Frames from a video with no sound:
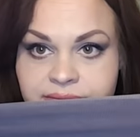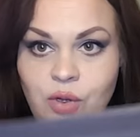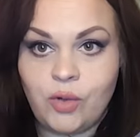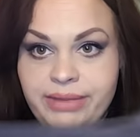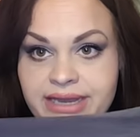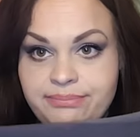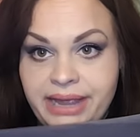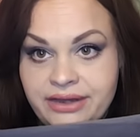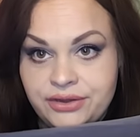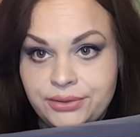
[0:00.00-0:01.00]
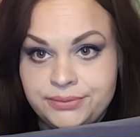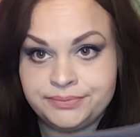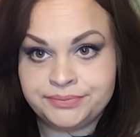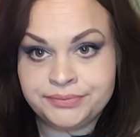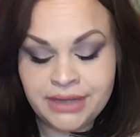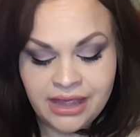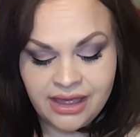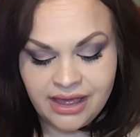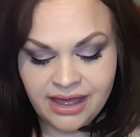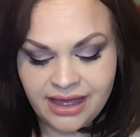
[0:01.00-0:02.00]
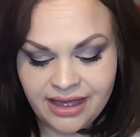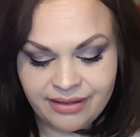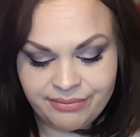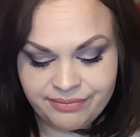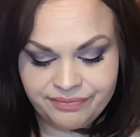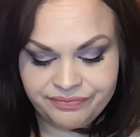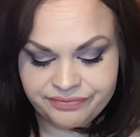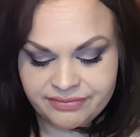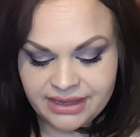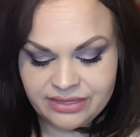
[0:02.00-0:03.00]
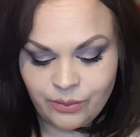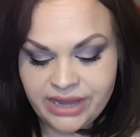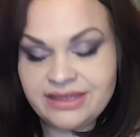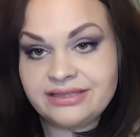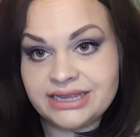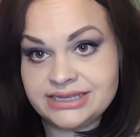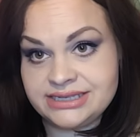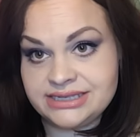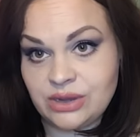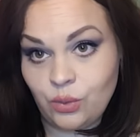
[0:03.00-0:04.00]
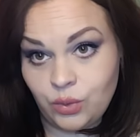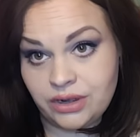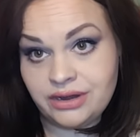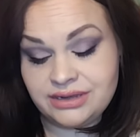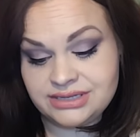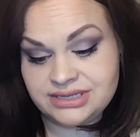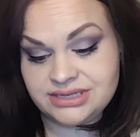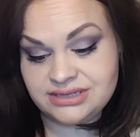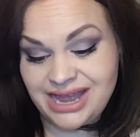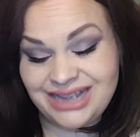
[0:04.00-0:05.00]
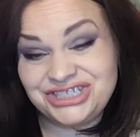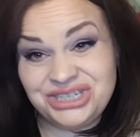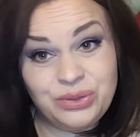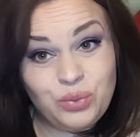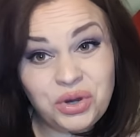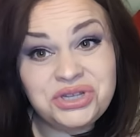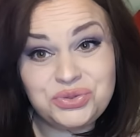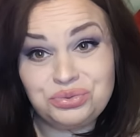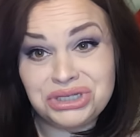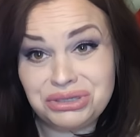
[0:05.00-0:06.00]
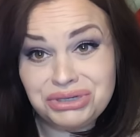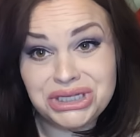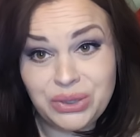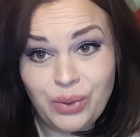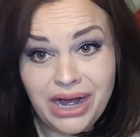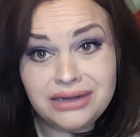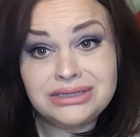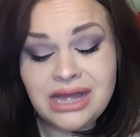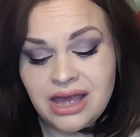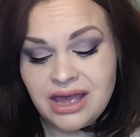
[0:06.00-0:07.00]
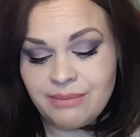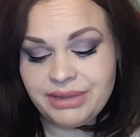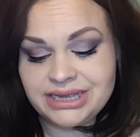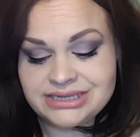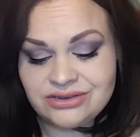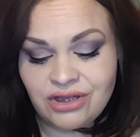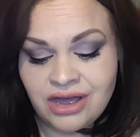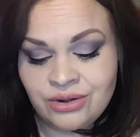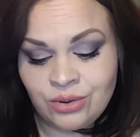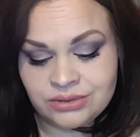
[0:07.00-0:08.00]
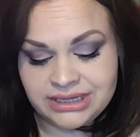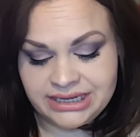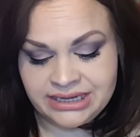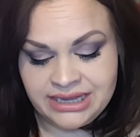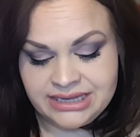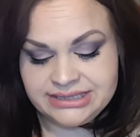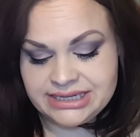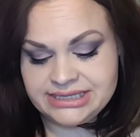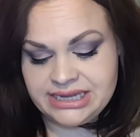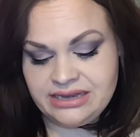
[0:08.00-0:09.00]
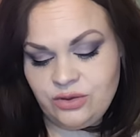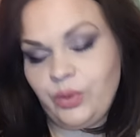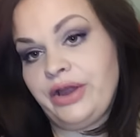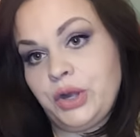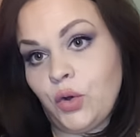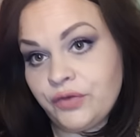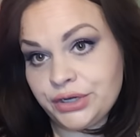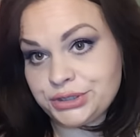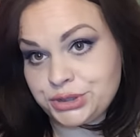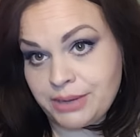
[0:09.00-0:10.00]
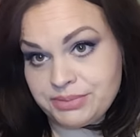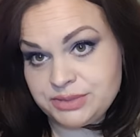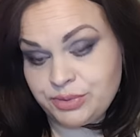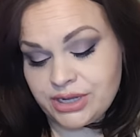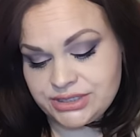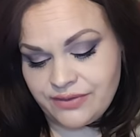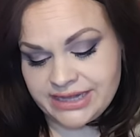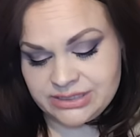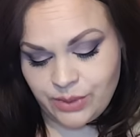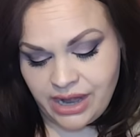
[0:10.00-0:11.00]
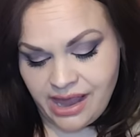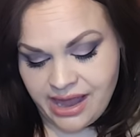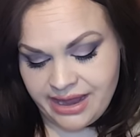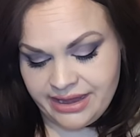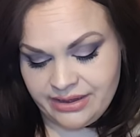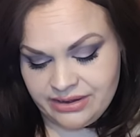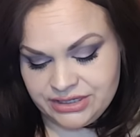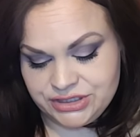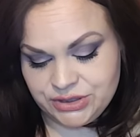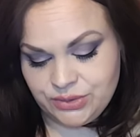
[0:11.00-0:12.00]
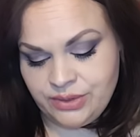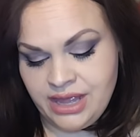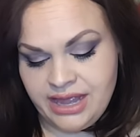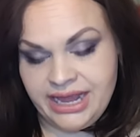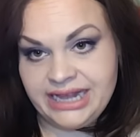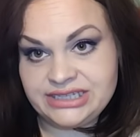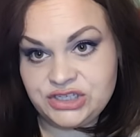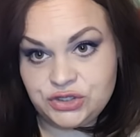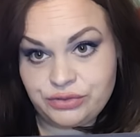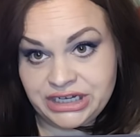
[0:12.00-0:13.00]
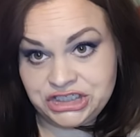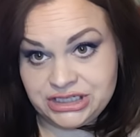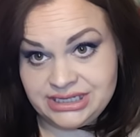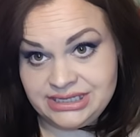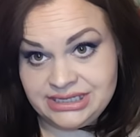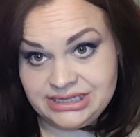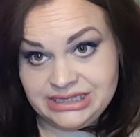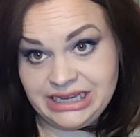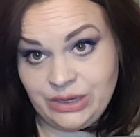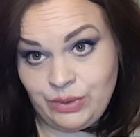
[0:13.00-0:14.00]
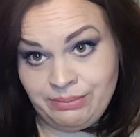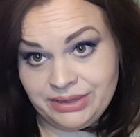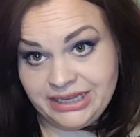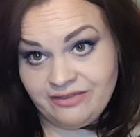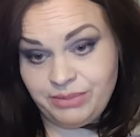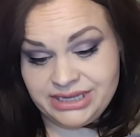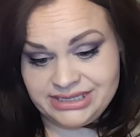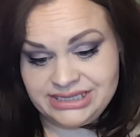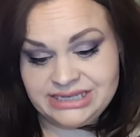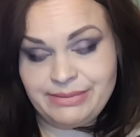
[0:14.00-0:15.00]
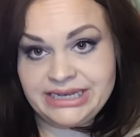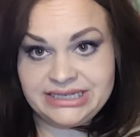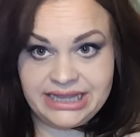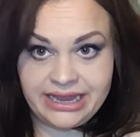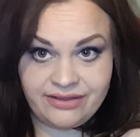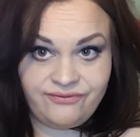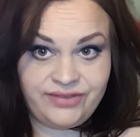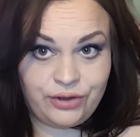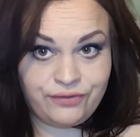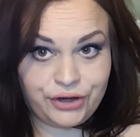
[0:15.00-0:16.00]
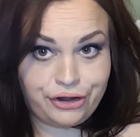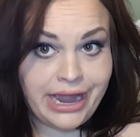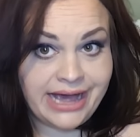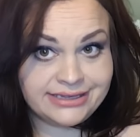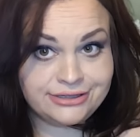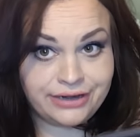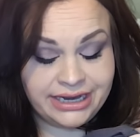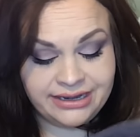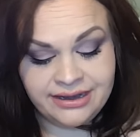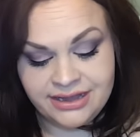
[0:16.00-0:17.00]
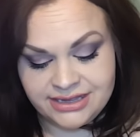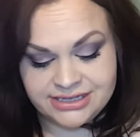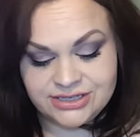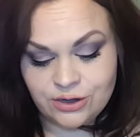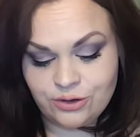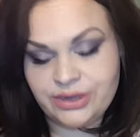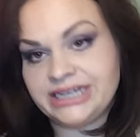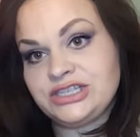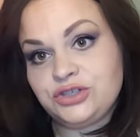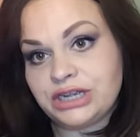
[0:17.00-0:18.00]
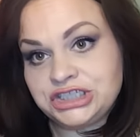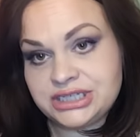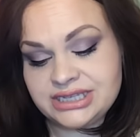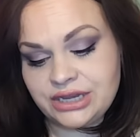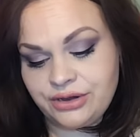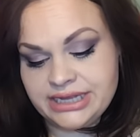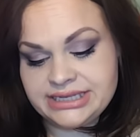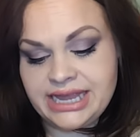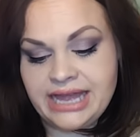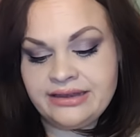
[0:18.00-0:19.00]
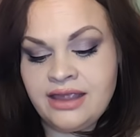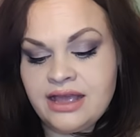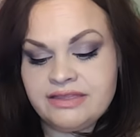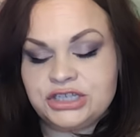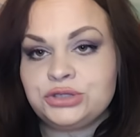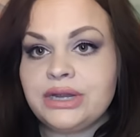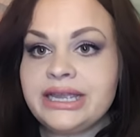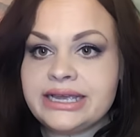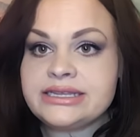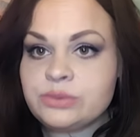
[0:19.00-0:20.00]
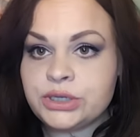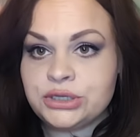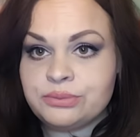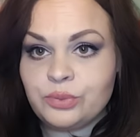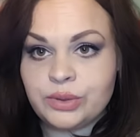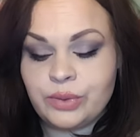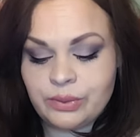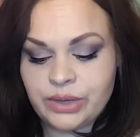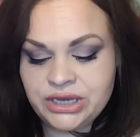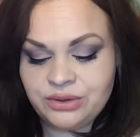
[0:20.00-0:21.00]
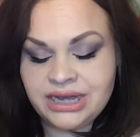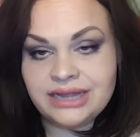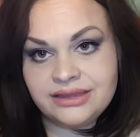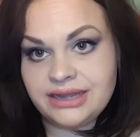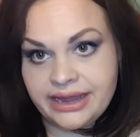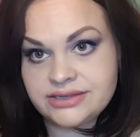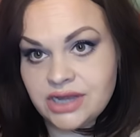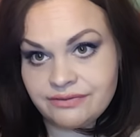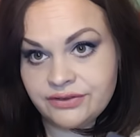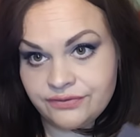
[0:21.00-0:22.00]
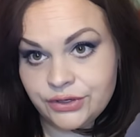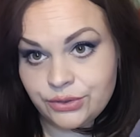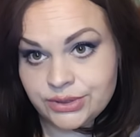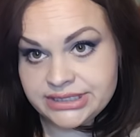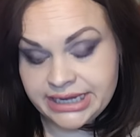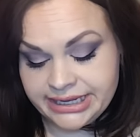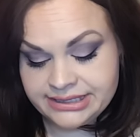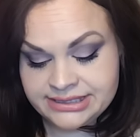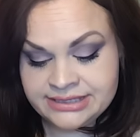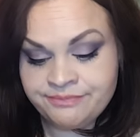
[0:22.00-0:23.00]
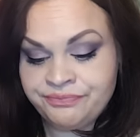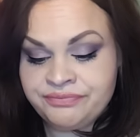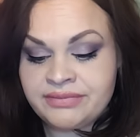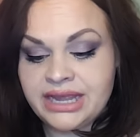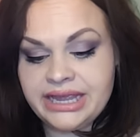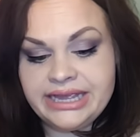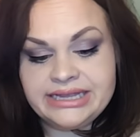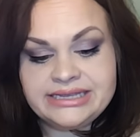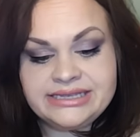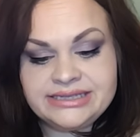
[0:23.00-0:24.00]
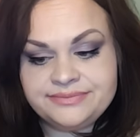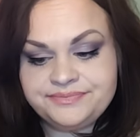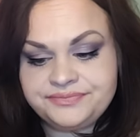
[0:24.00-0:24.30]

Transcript: homemade bandeau. Um, the way that this works, actually it works really, really well because not only does it, you wear it over your strapless bra, so that's what I do. It stretches like you wouldn't believe because this is meant to like fit over your ass, right? So it stretches like crazy. And the trick is when you, when you cut the legs off of your old tights is